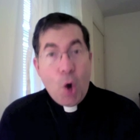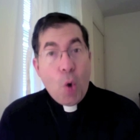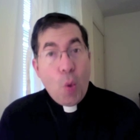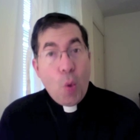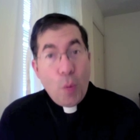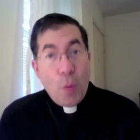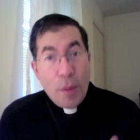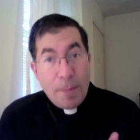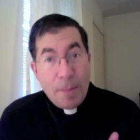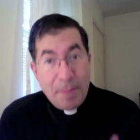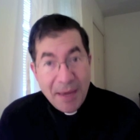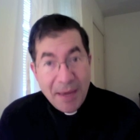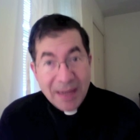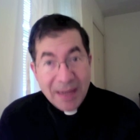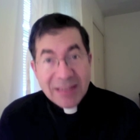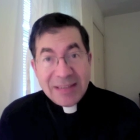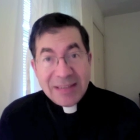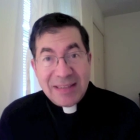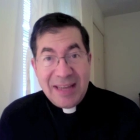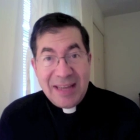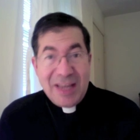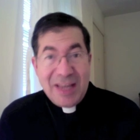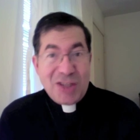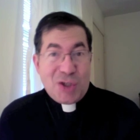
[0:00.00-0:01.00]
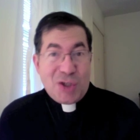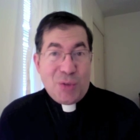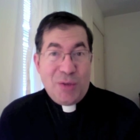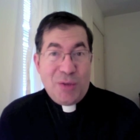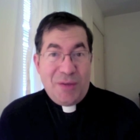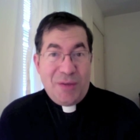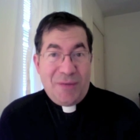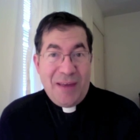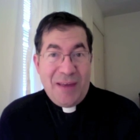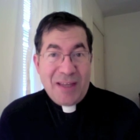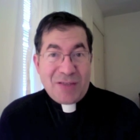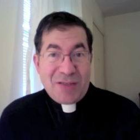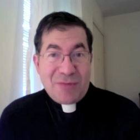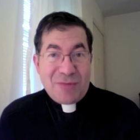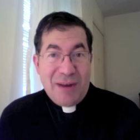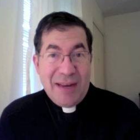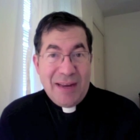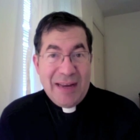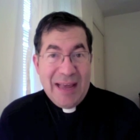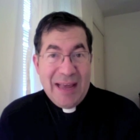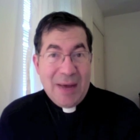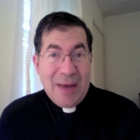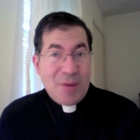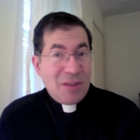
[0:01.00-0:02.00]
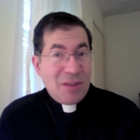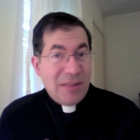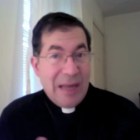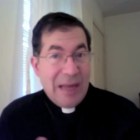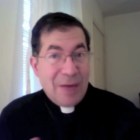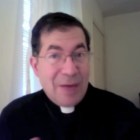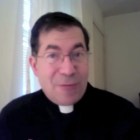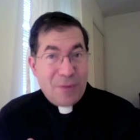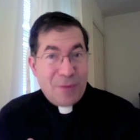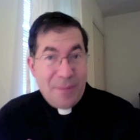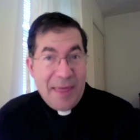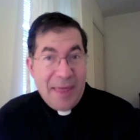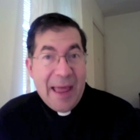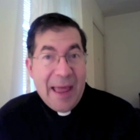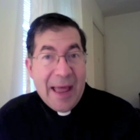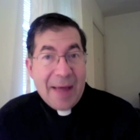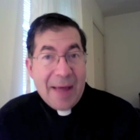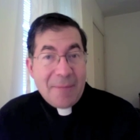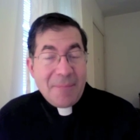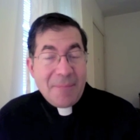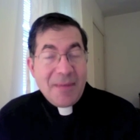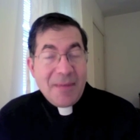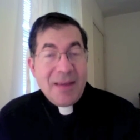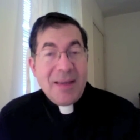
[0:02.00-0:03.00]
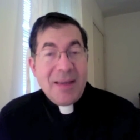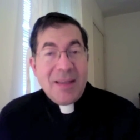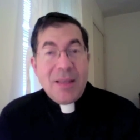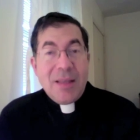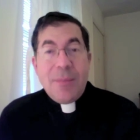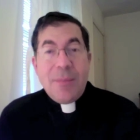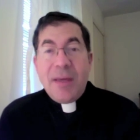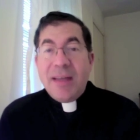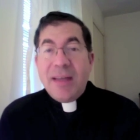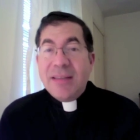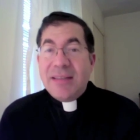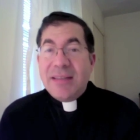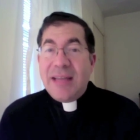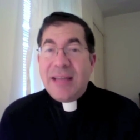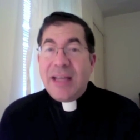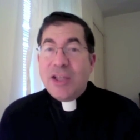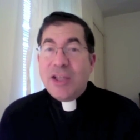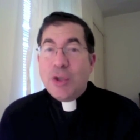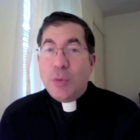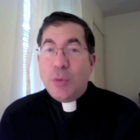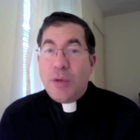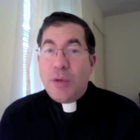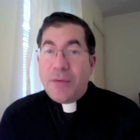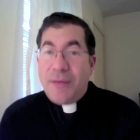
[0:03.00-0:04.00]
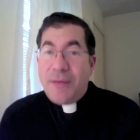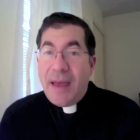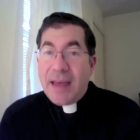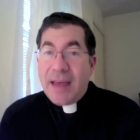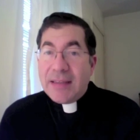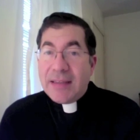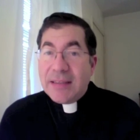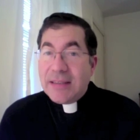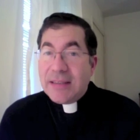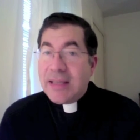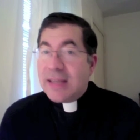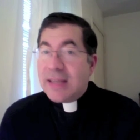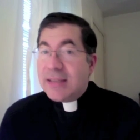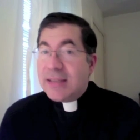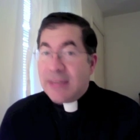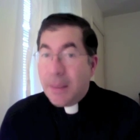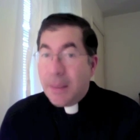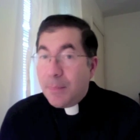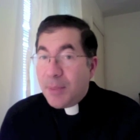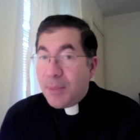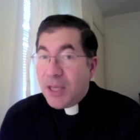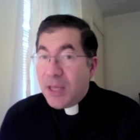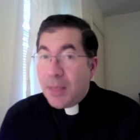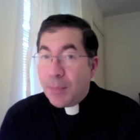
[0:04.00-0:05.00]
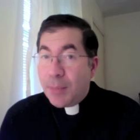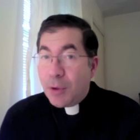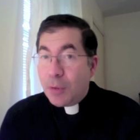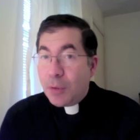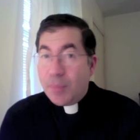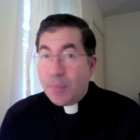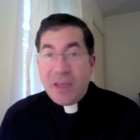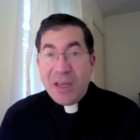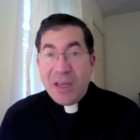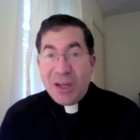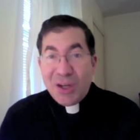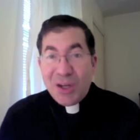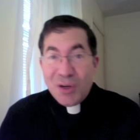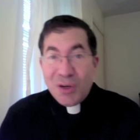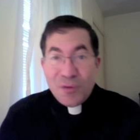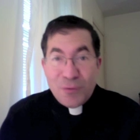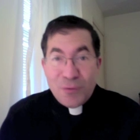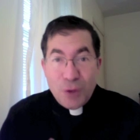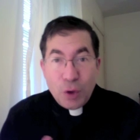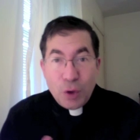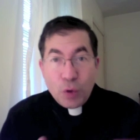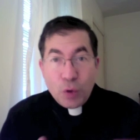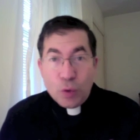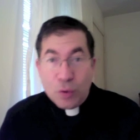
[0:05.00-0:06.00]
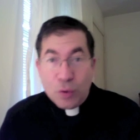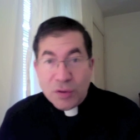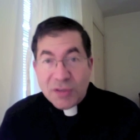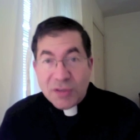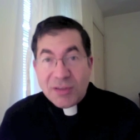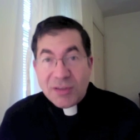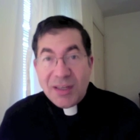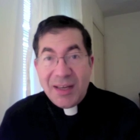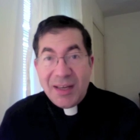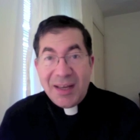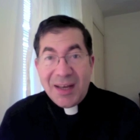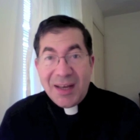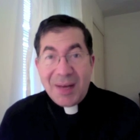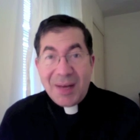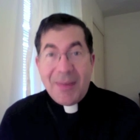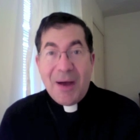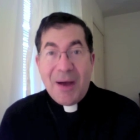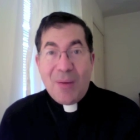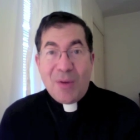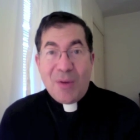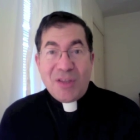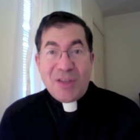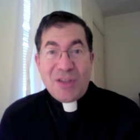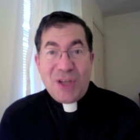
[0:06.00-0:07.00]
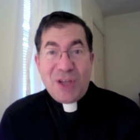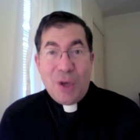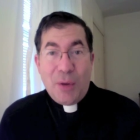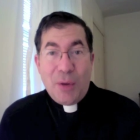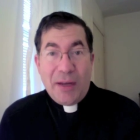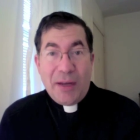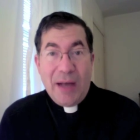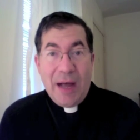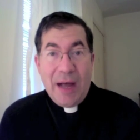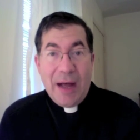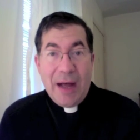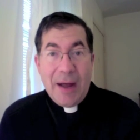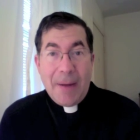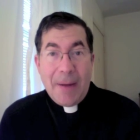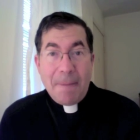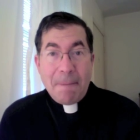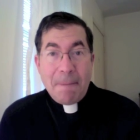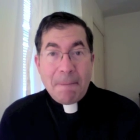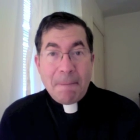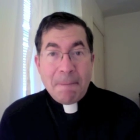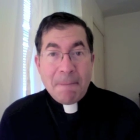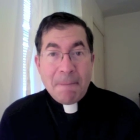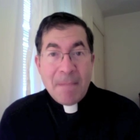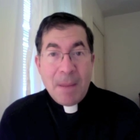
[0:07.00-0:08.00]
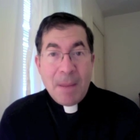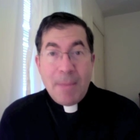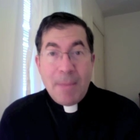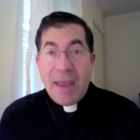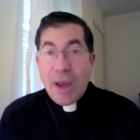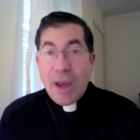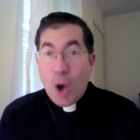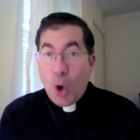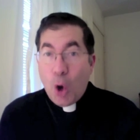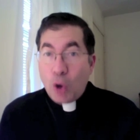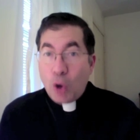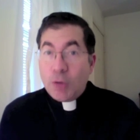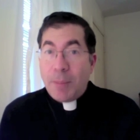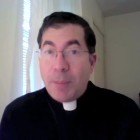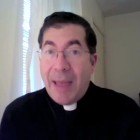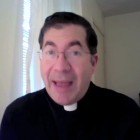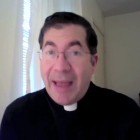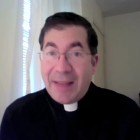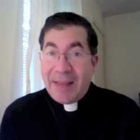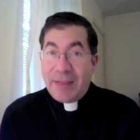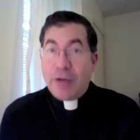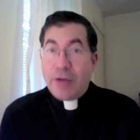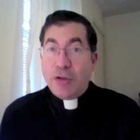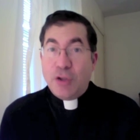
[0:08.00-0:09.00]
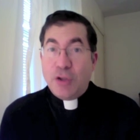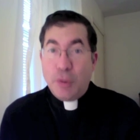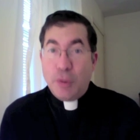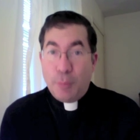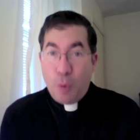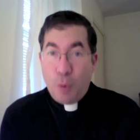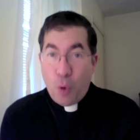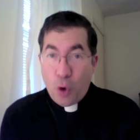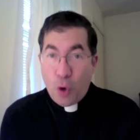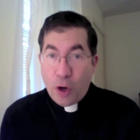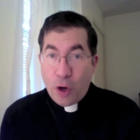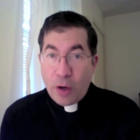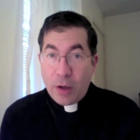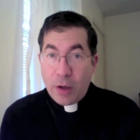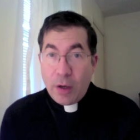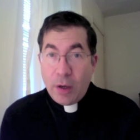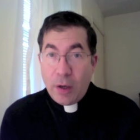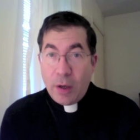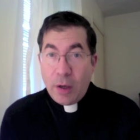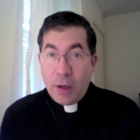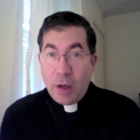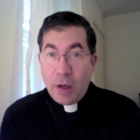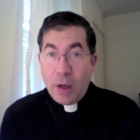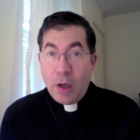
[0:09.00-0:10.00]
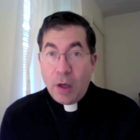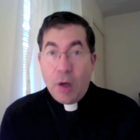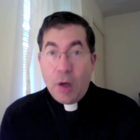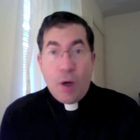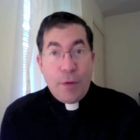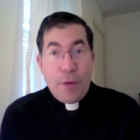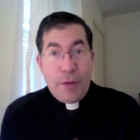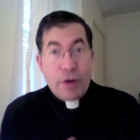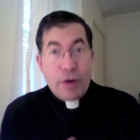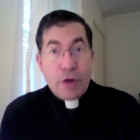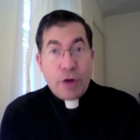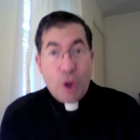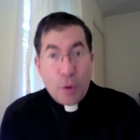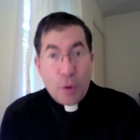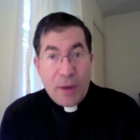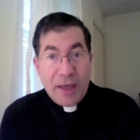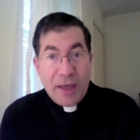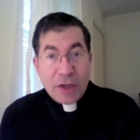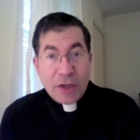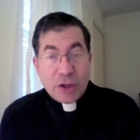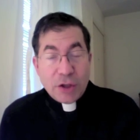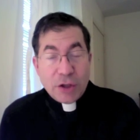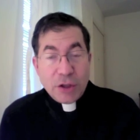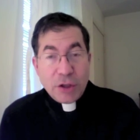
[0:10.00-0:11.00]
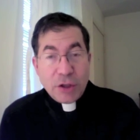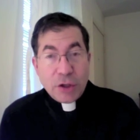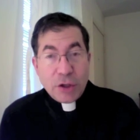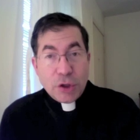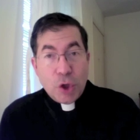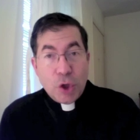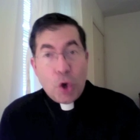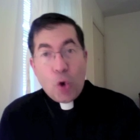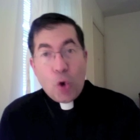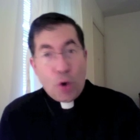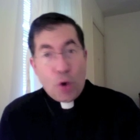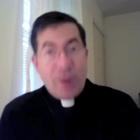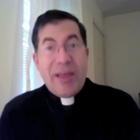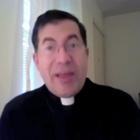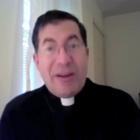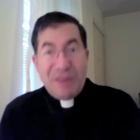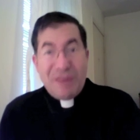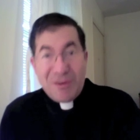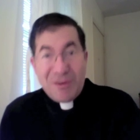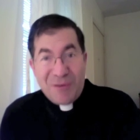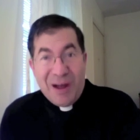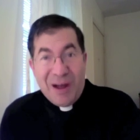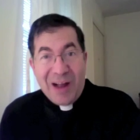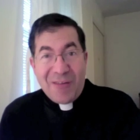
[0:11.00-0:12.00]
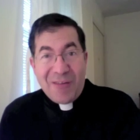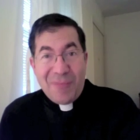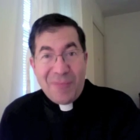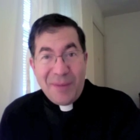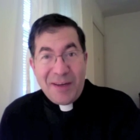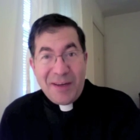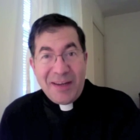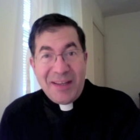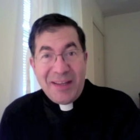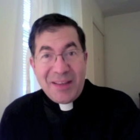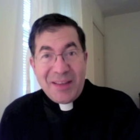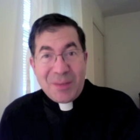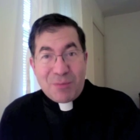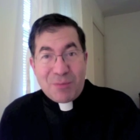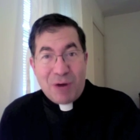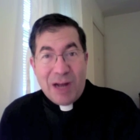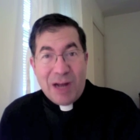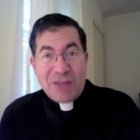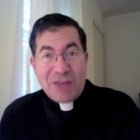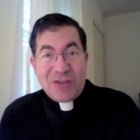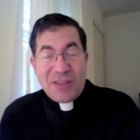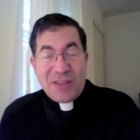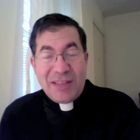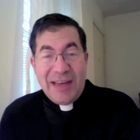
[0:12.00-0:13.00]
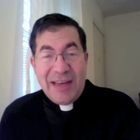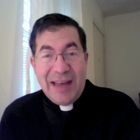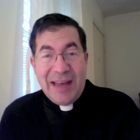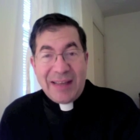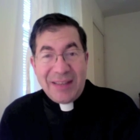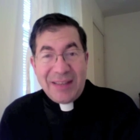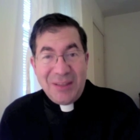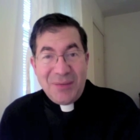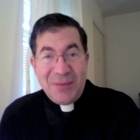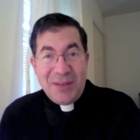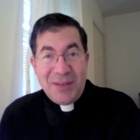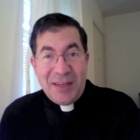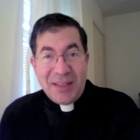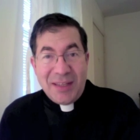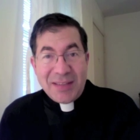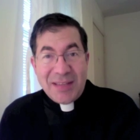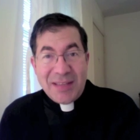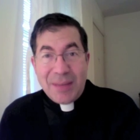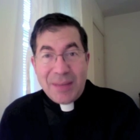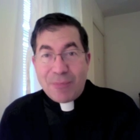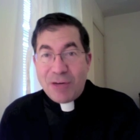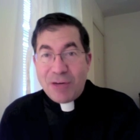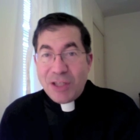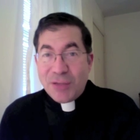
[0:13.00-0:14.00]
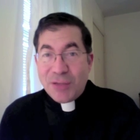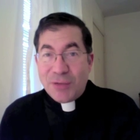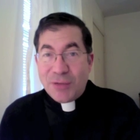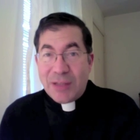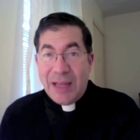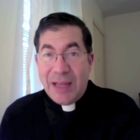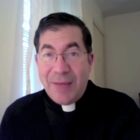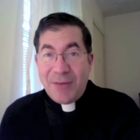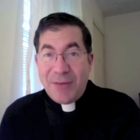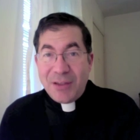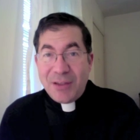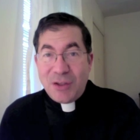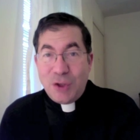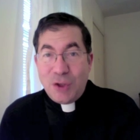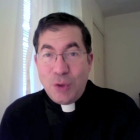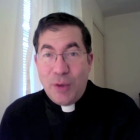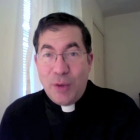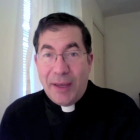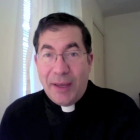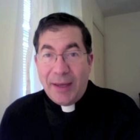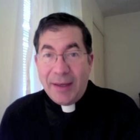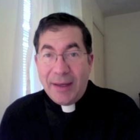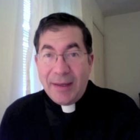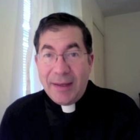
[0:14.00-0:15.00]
The biggest danger we face right now is not from that. The biggest danger we face is that some people, being confused about what's going on, may hold back their support, their donations, or their involvement in the projects and activities that Priests for Life is doing.